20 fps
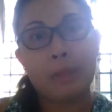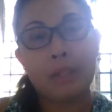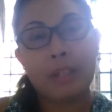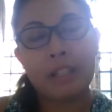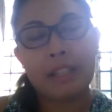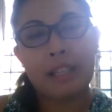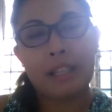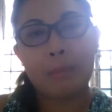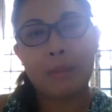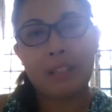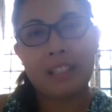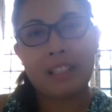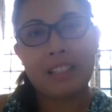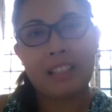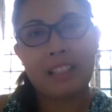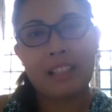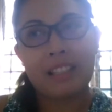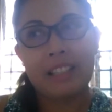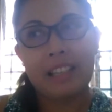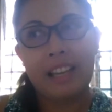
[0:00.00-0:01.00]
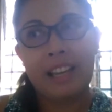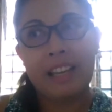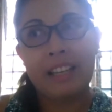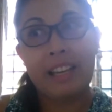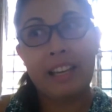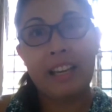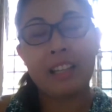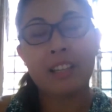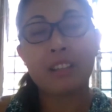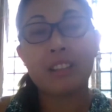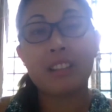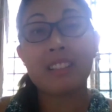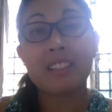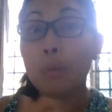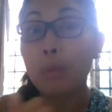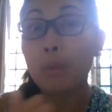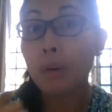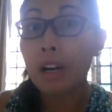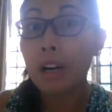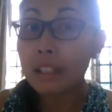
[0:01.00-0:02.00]
a birthday present, and it
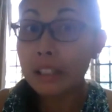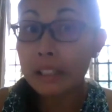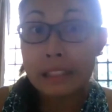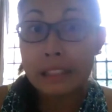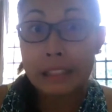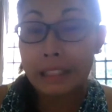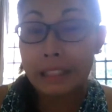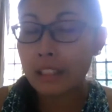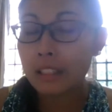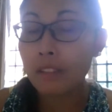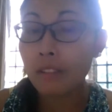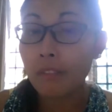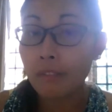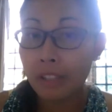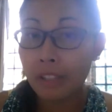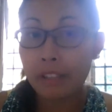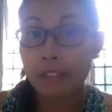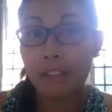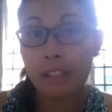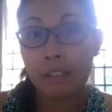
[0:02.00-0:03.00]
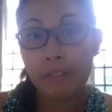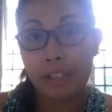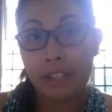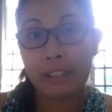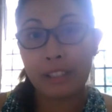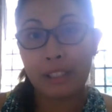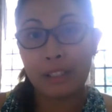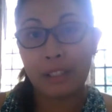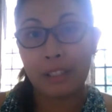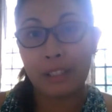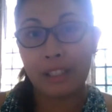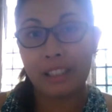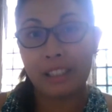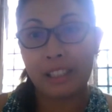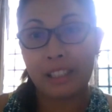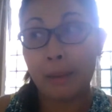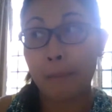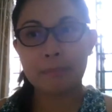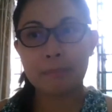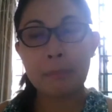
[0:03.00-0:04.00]
quality is very, very good.
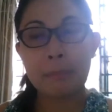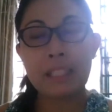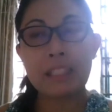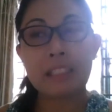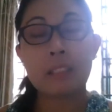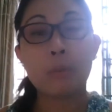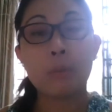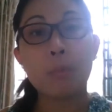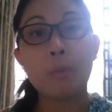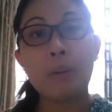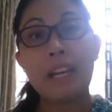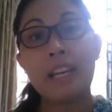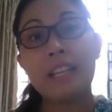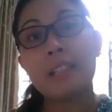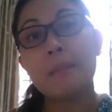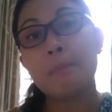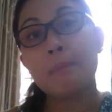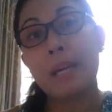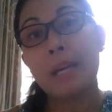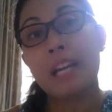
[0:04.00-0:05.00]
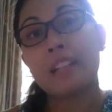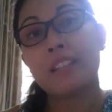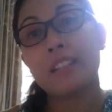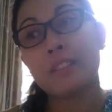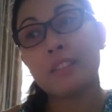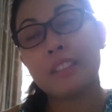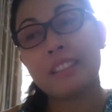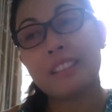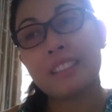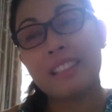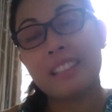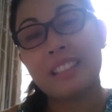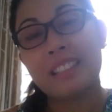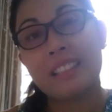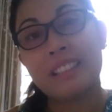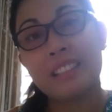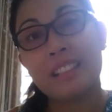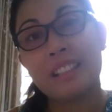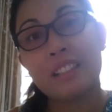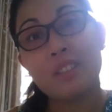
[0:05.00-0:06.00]
But the way the bag looks
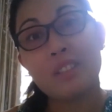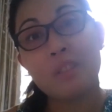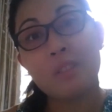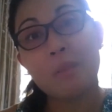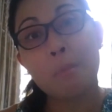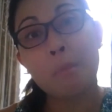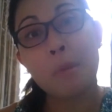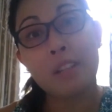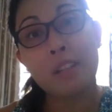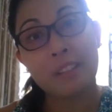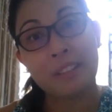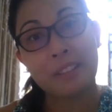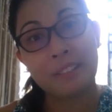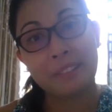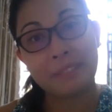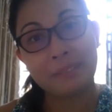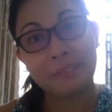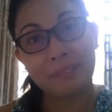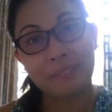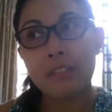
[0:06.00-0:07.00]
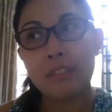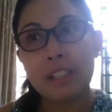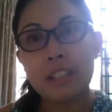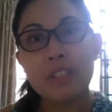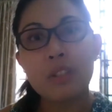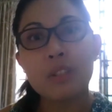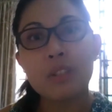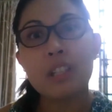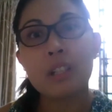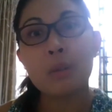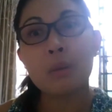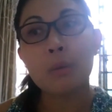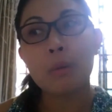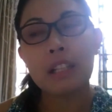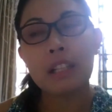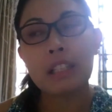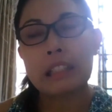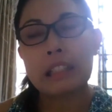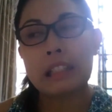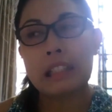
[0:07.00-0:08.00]
is not modern, even though the
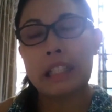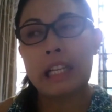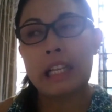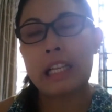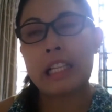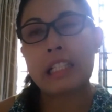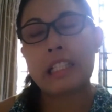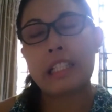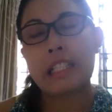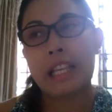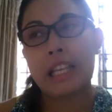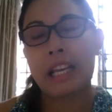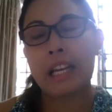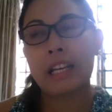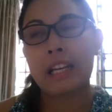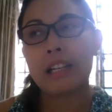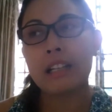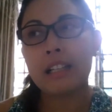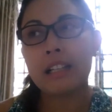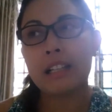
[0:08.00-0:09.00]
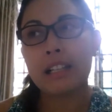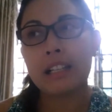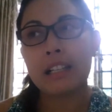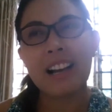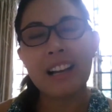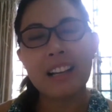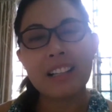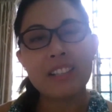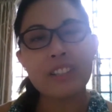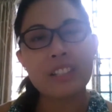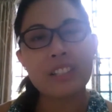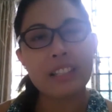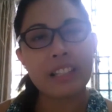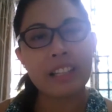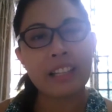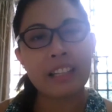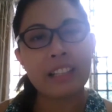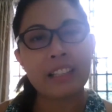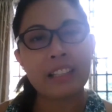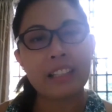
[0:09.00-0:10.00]
quality is there. I just
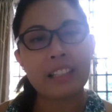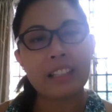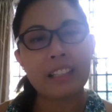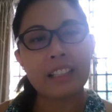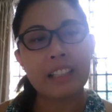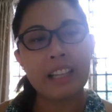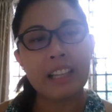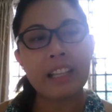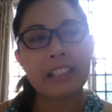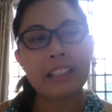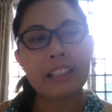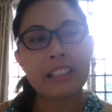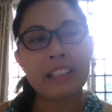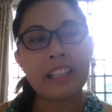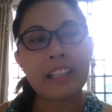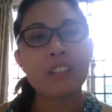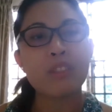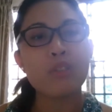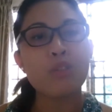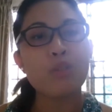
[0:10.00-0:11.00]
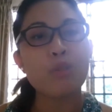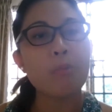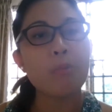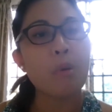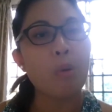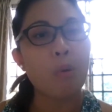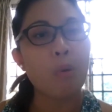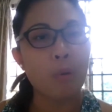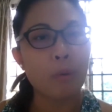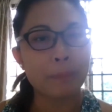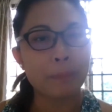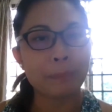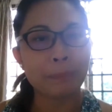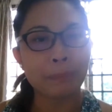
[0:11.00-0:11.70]
think it can do more.